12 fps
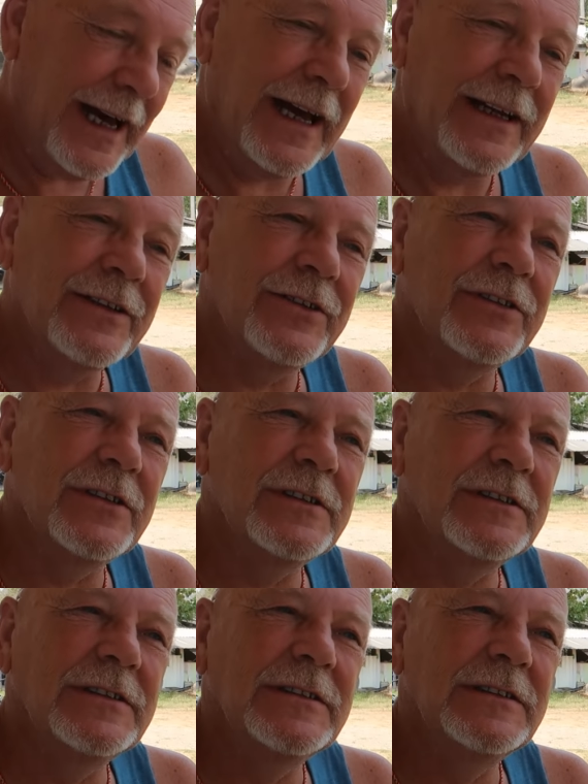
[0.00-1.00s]
and
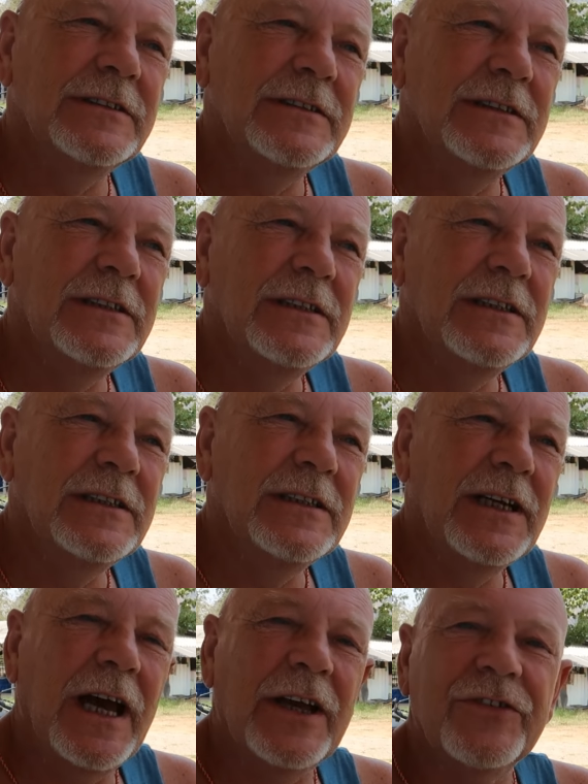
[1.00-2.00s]

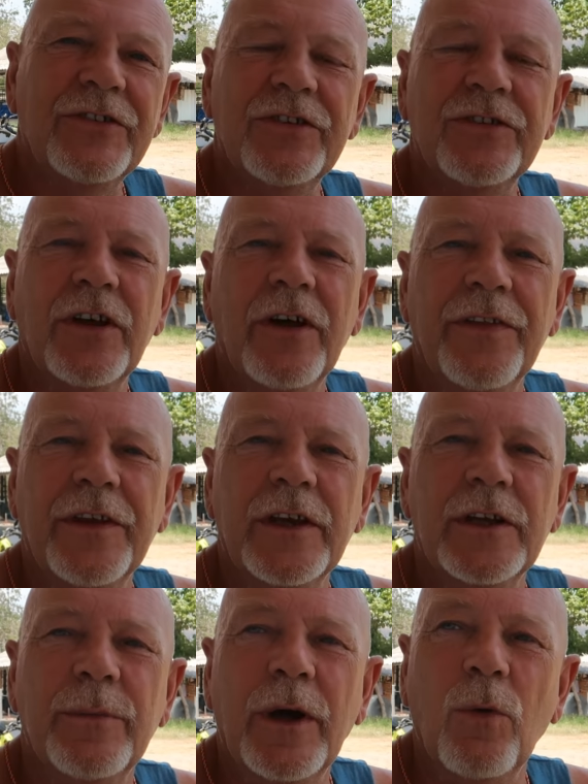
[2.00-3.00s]
has to start
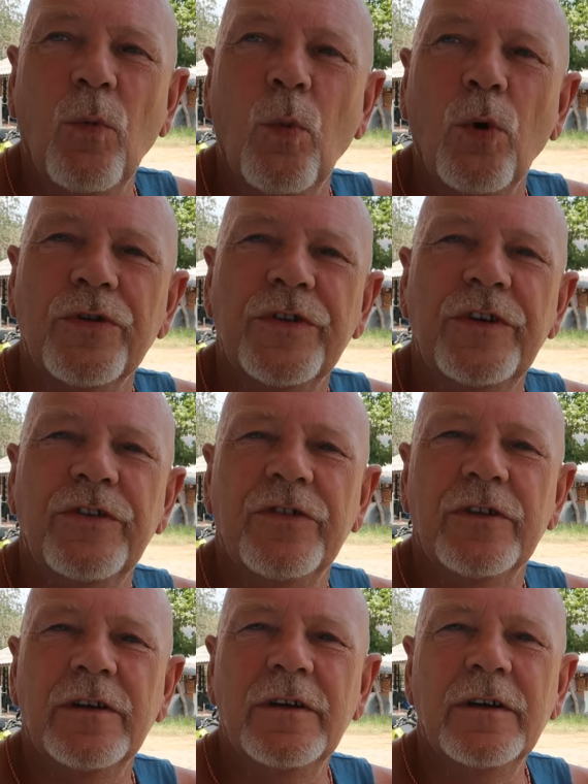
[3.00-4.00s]
thinking about what
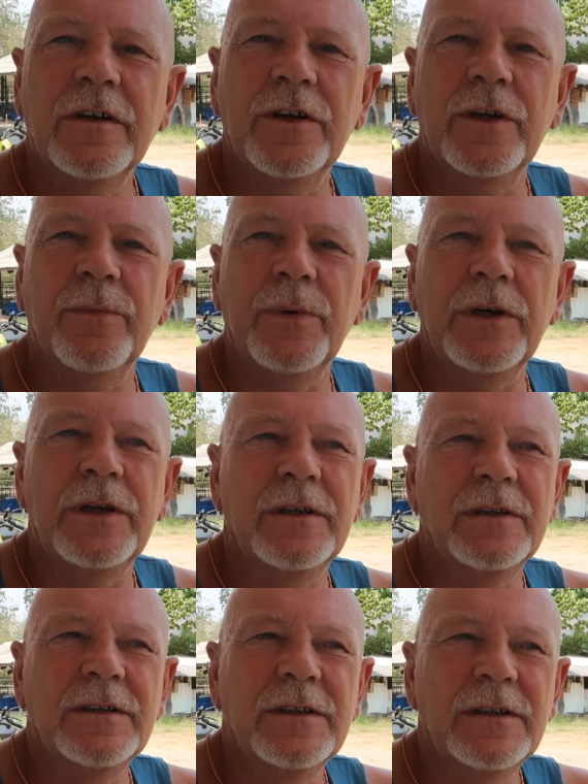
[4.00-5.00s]
is going to be
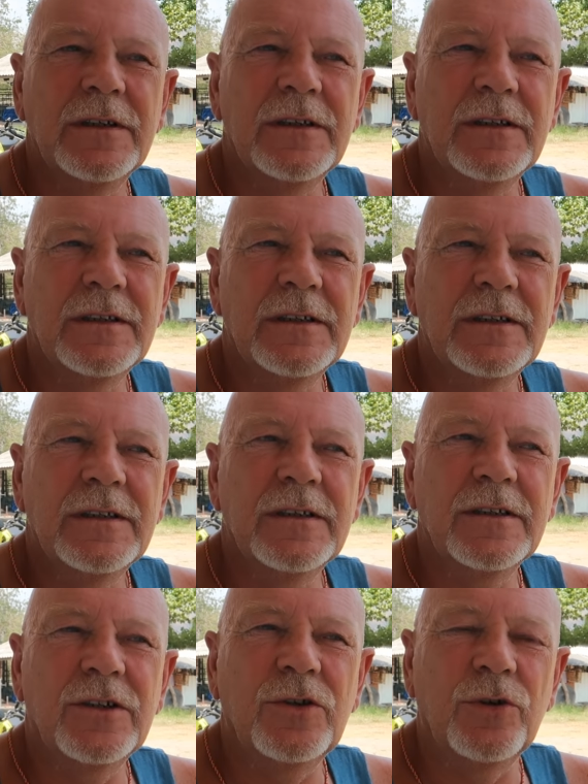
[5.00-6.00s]

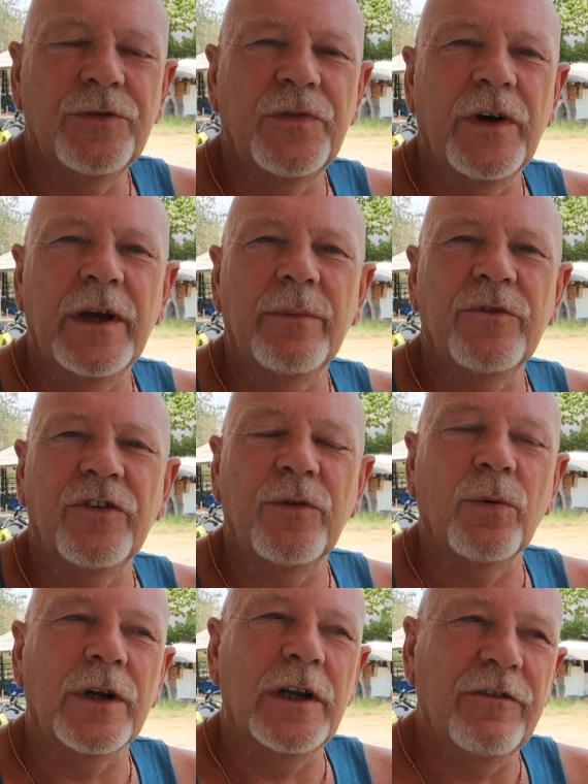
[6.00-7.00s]
good for him. Does he
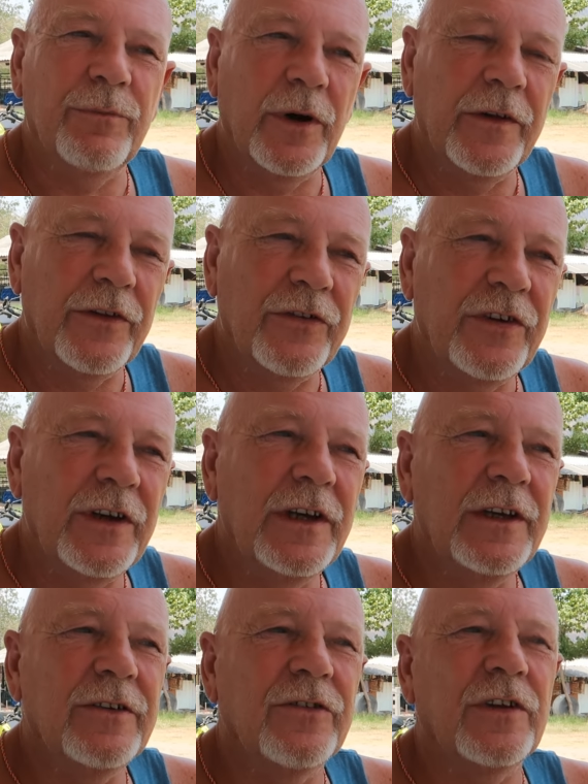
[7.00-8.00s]
want to live by the
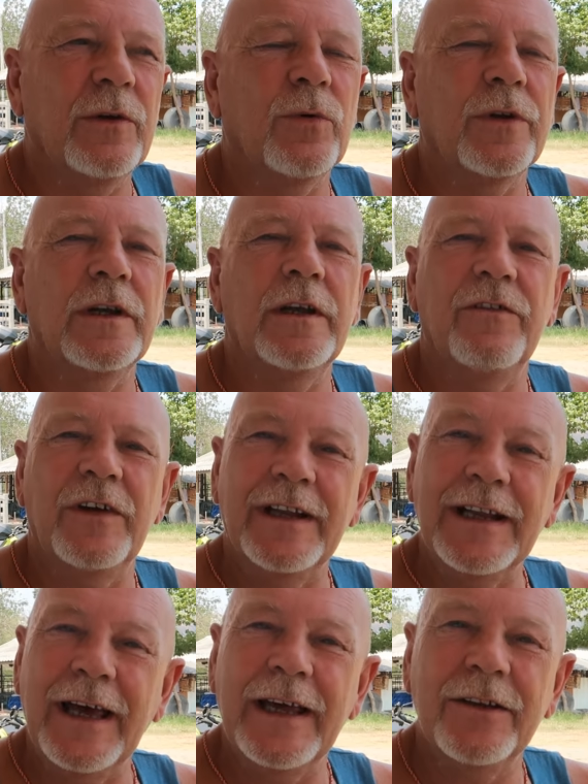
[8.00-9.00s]
sea? Does he want to live
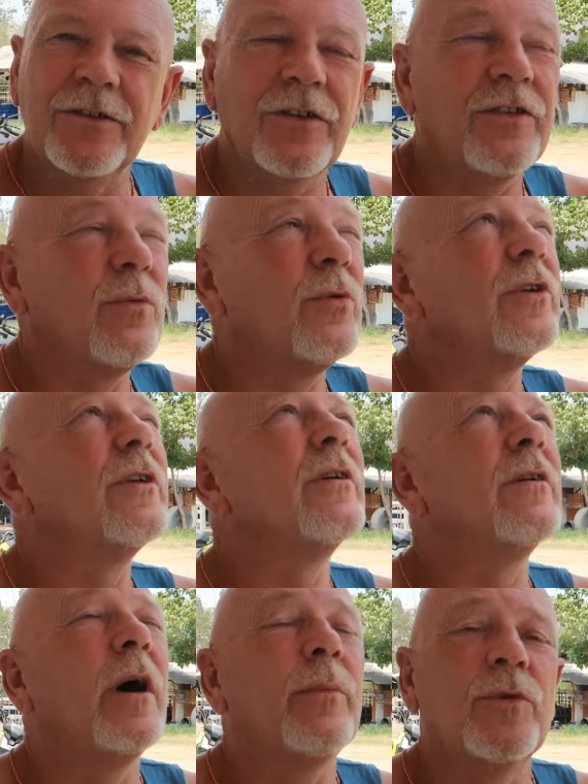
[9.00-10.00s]
inland? Does he want
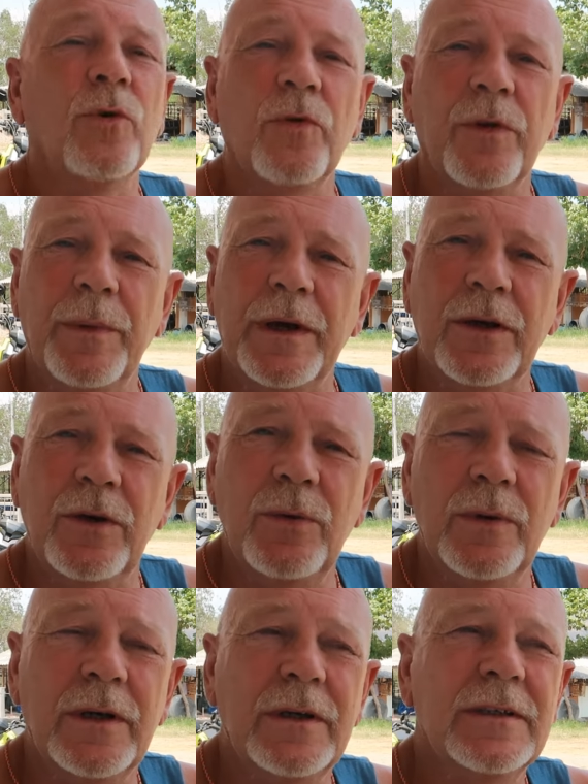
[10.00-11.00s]
up north a bit
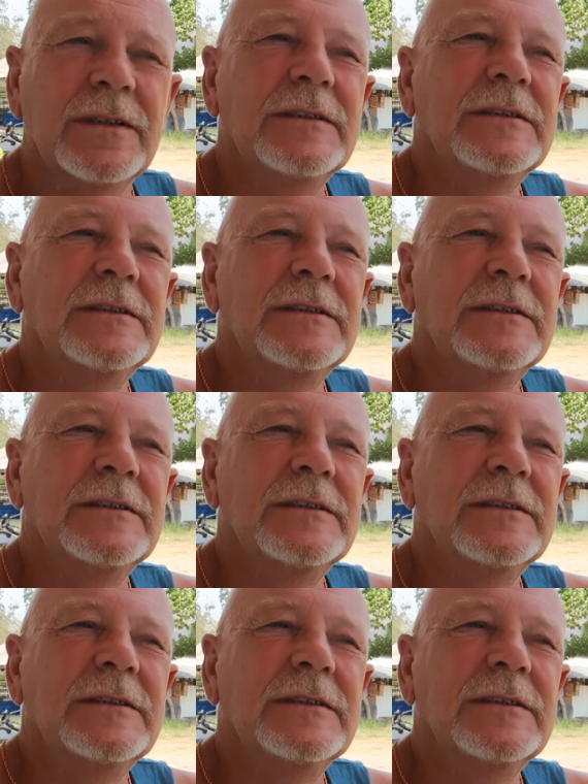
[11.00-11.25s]
cooler?